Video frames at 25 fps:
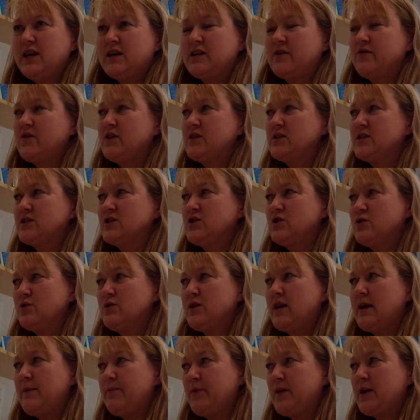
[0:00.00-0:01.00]
and if there's a
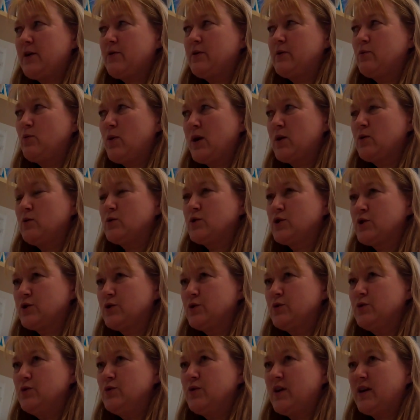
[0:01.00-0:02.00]
student out there in 1 or
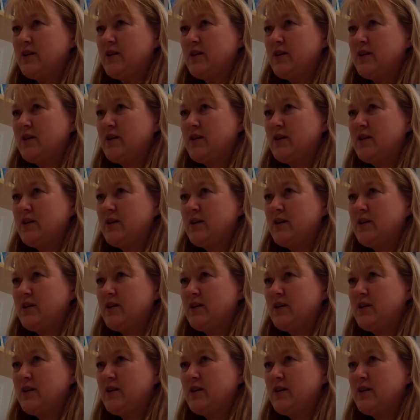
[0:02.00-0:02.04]
2,